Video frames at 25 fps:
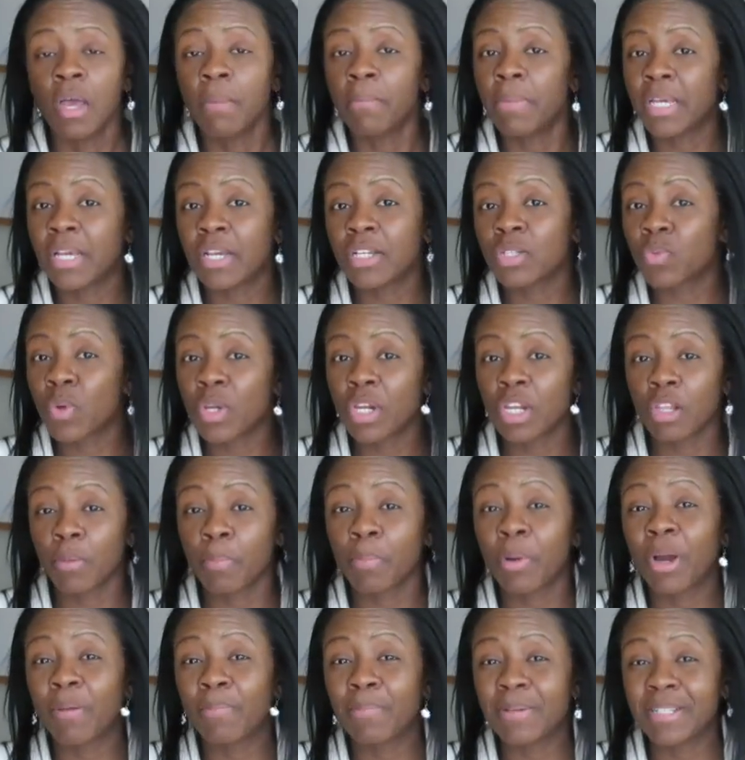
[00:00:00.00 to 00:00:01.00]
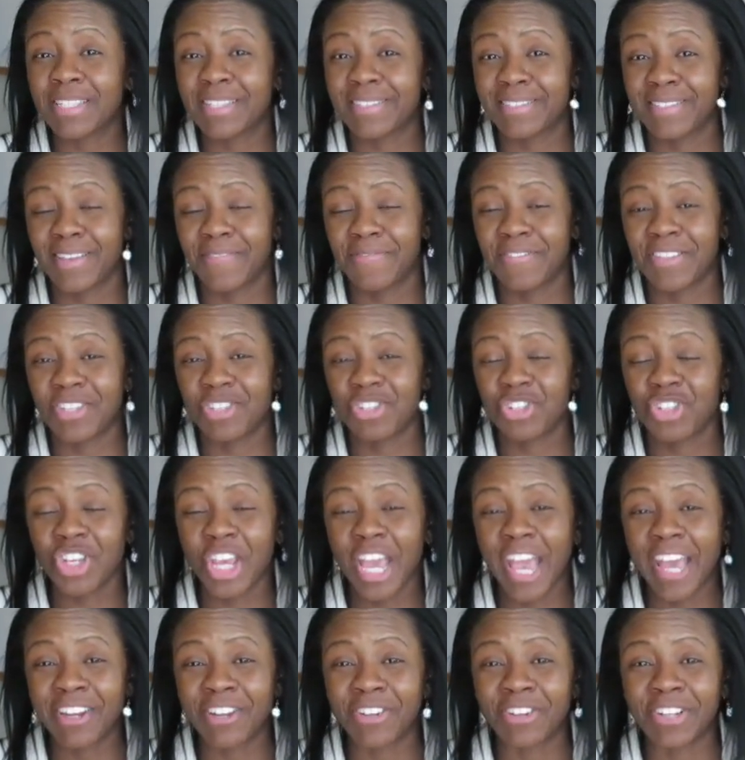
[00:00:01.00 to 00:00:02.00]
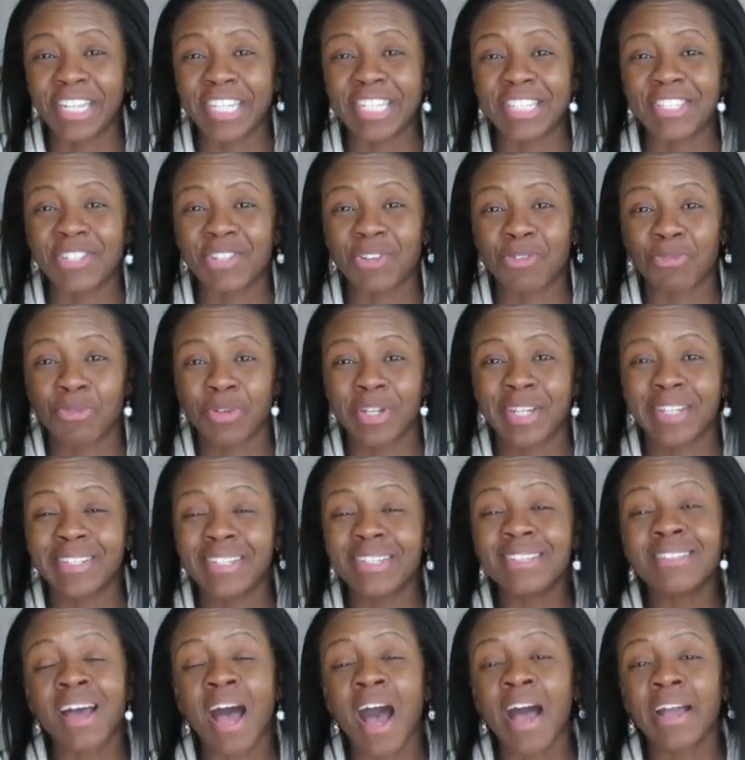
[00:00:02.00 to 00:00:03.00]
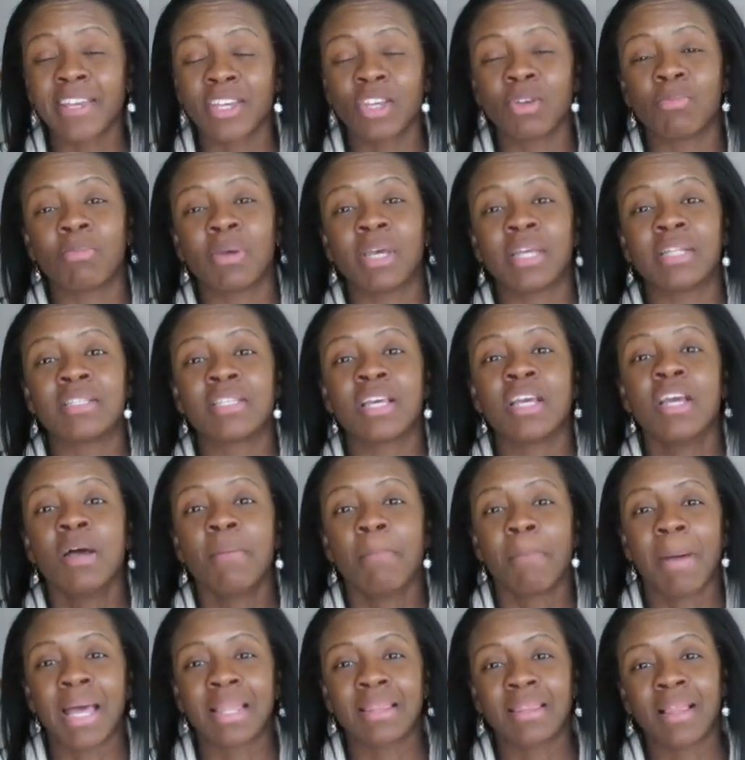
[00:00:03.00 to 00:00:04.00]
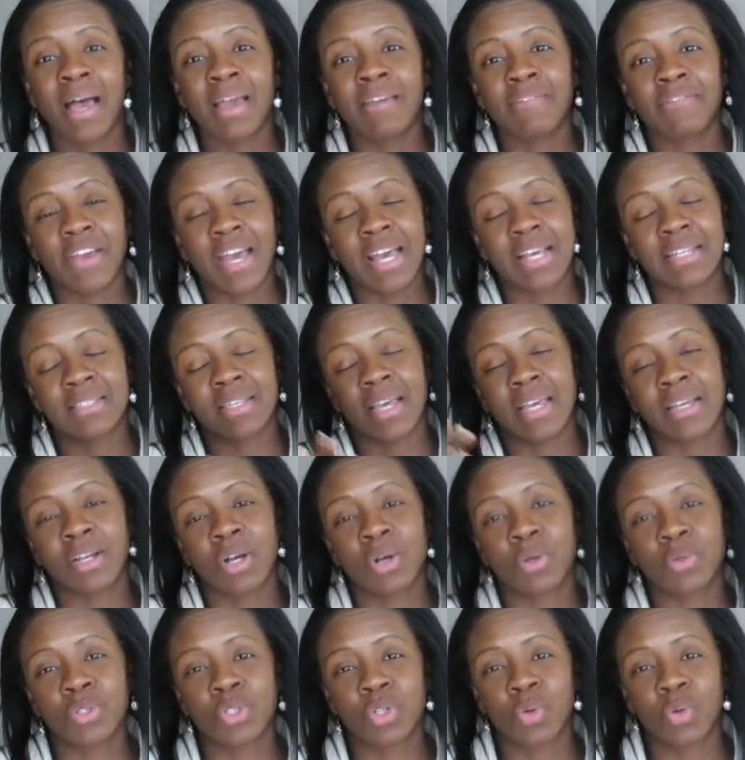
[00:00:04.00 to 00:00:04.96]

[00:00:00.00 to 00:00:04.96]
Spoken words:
Because one of the purposes of this channel is to really document my life as I go